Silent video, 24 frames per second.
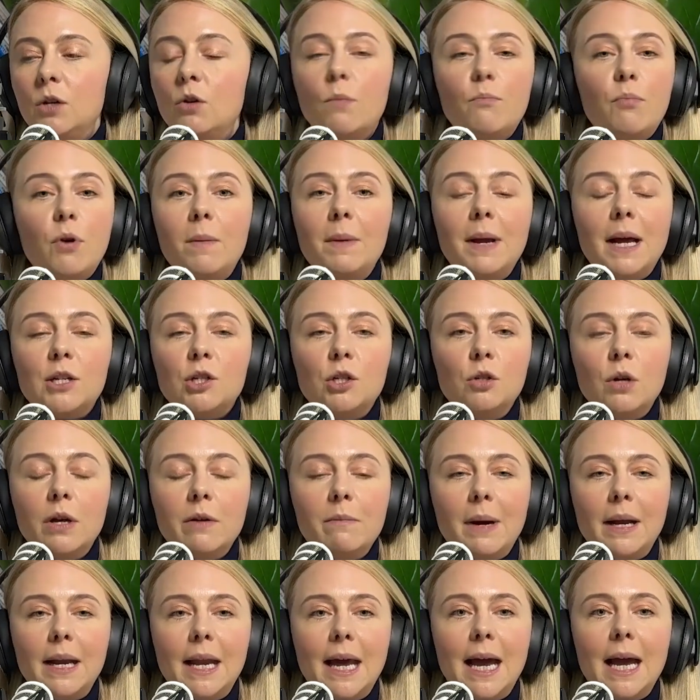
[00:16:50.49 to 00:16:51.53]
probably actually not even
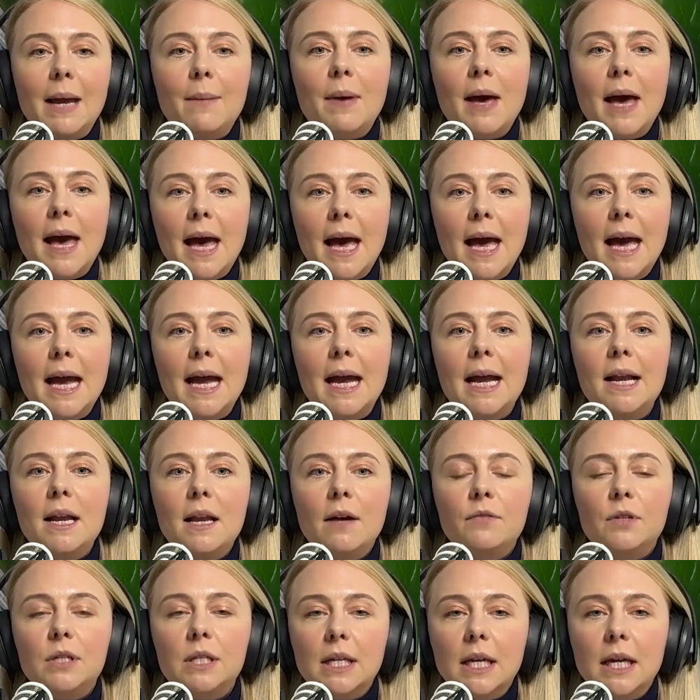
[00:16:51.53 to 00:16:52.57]
my name, hey,
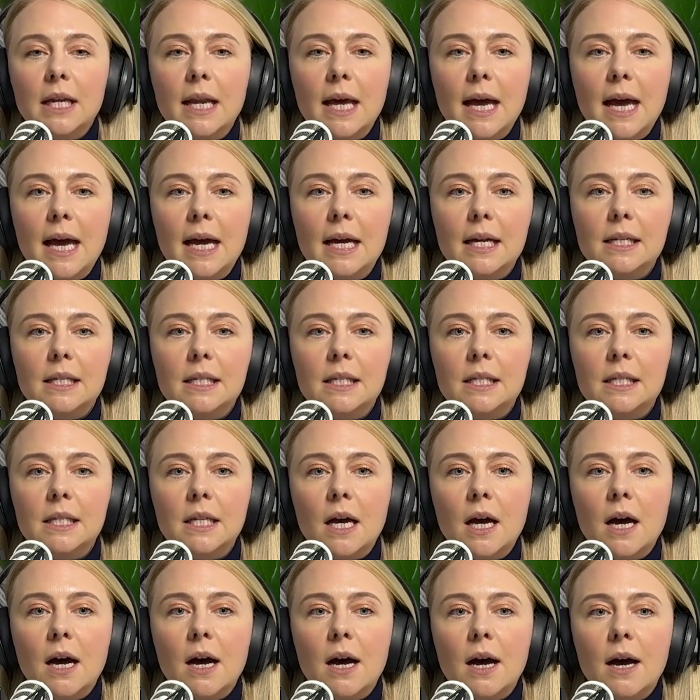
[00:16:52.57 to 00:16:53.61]
love to connect,
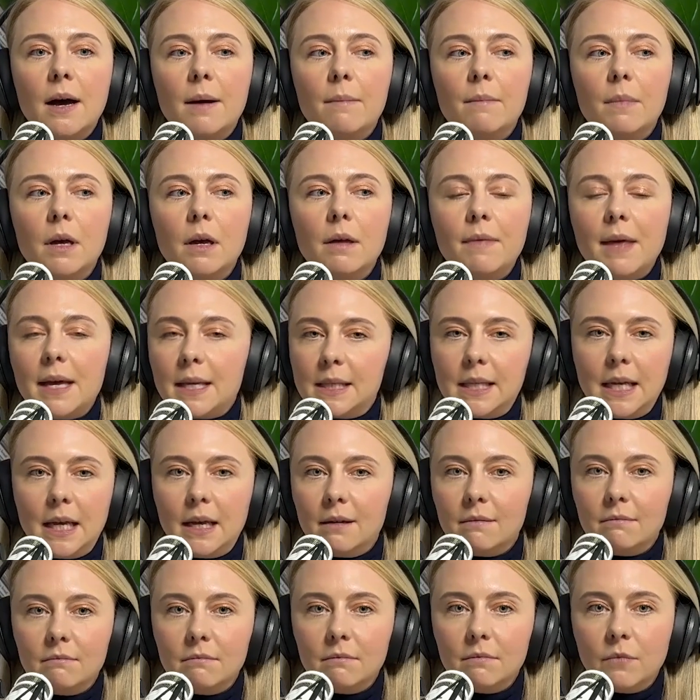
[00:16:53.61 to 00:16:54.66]
that's it,
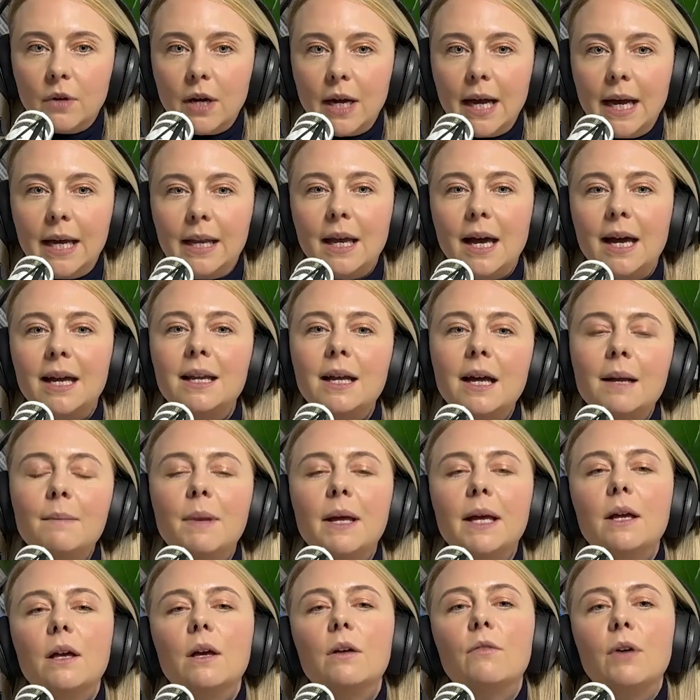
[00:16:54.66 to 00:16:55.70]
right? And I'm
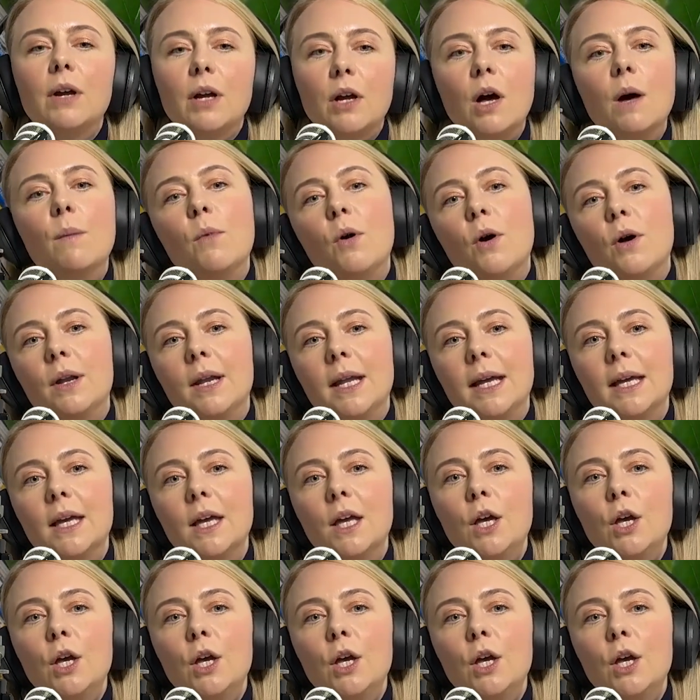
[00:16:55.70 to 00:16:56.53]
like, right, come on, like